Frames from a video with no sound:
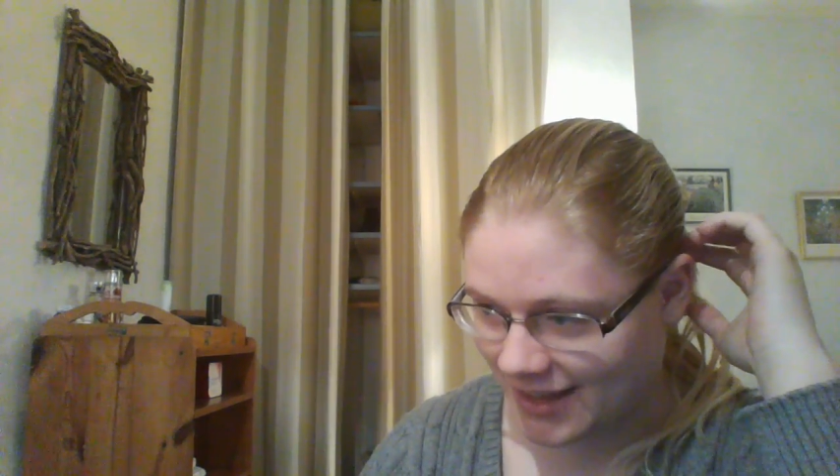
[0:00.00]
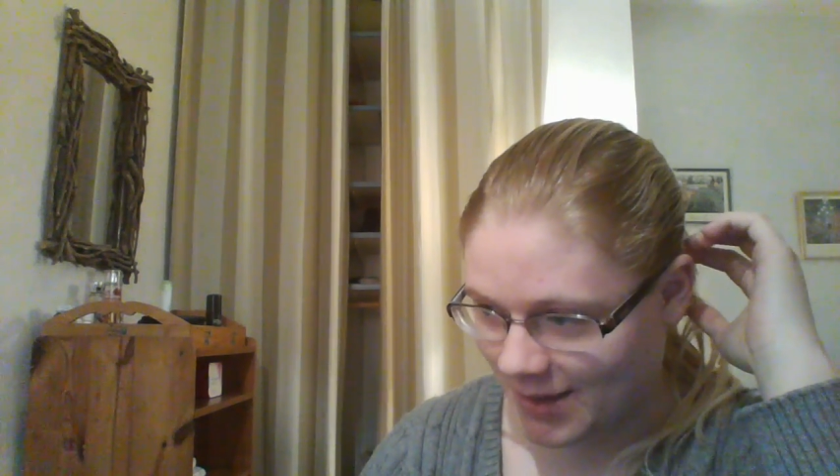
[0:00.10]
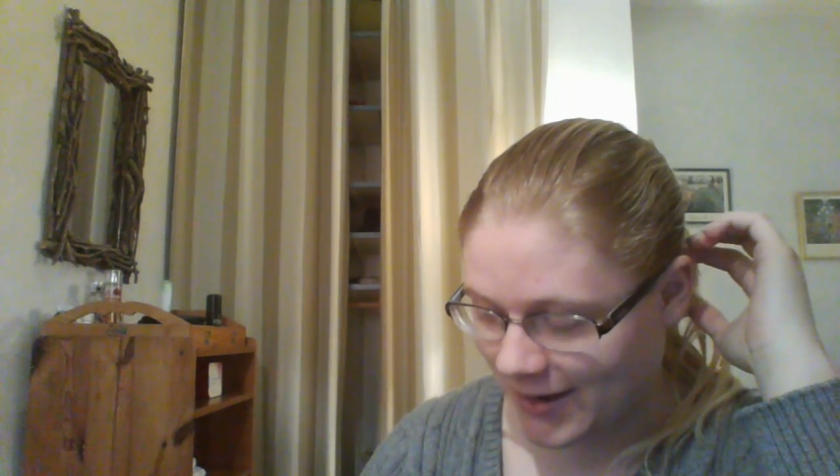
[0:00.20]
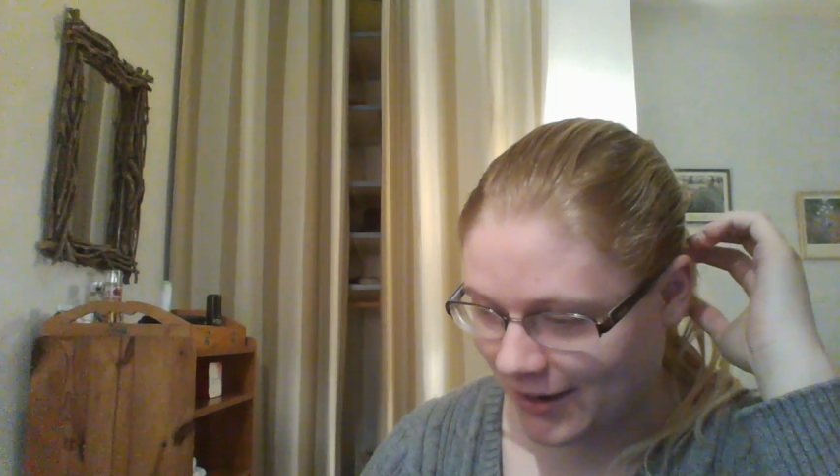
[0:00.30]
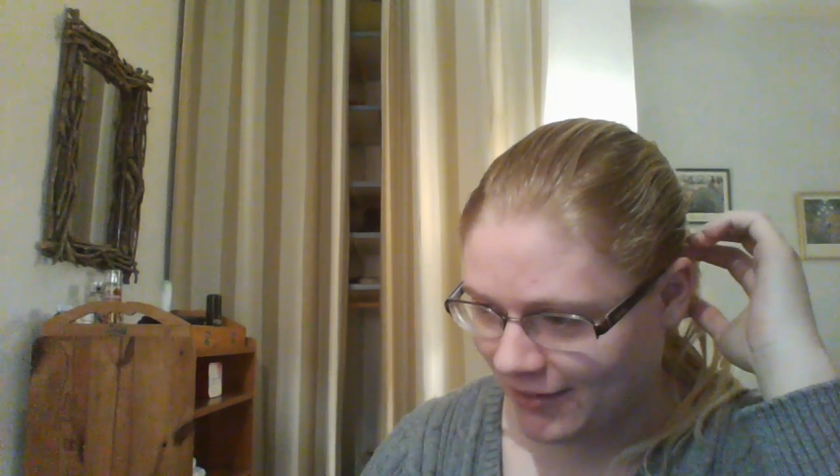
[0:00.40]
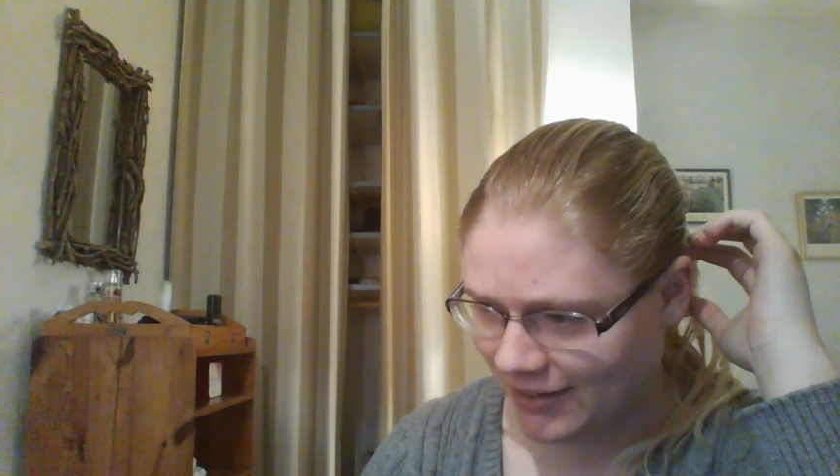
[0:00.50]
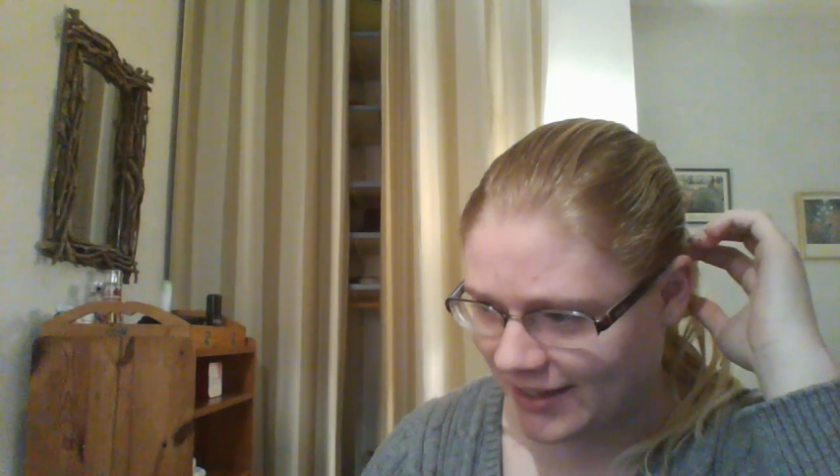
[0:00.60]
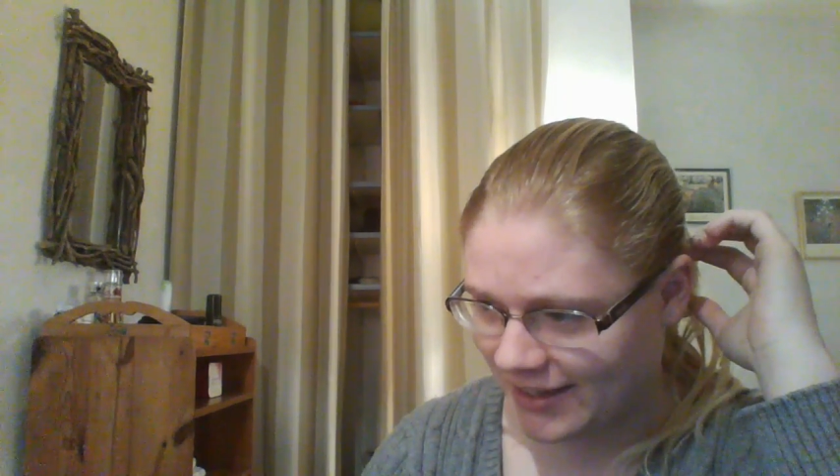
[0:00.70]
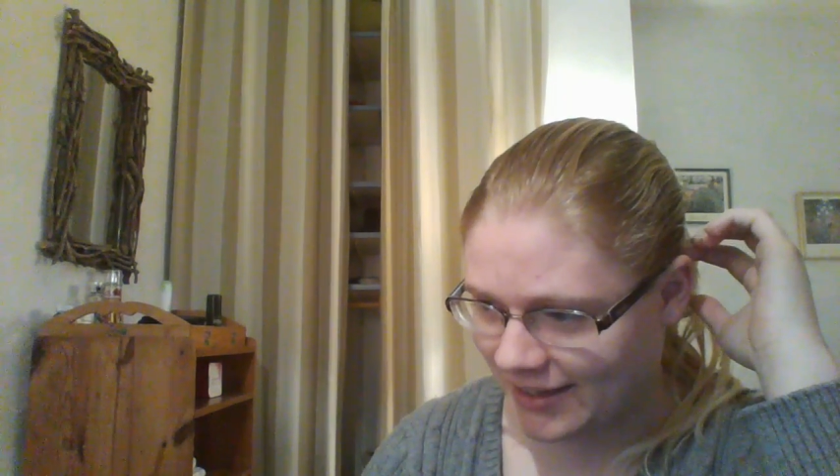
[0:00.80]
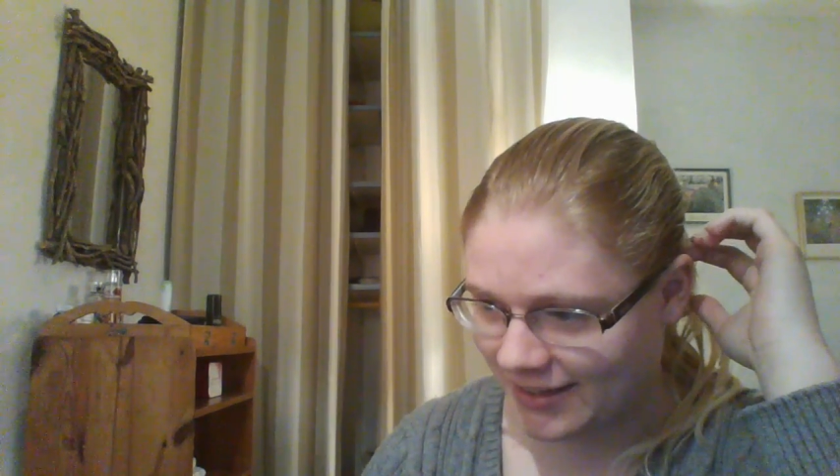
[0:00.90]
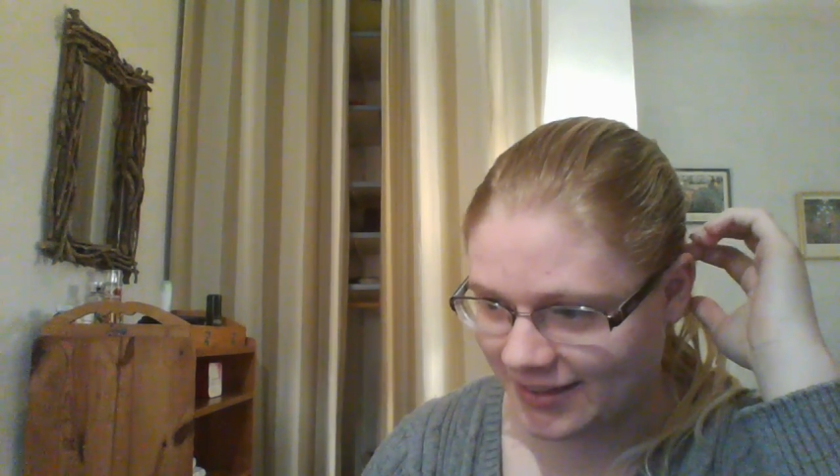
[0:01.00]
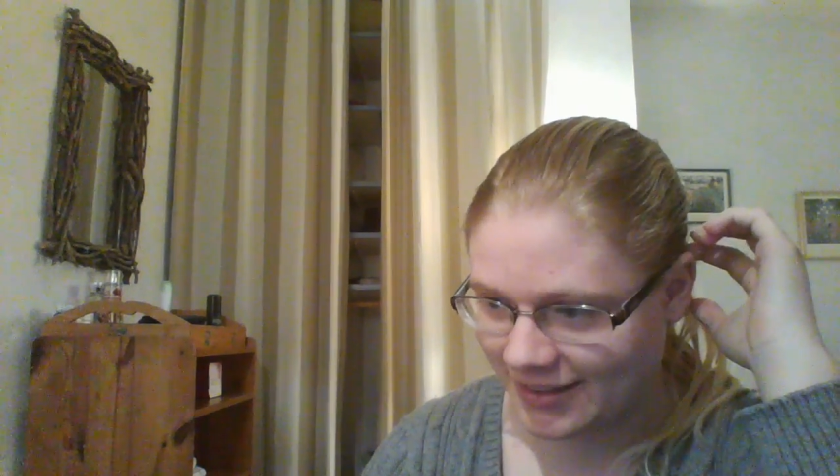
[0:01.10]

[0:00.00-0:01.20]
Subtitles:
Apparently,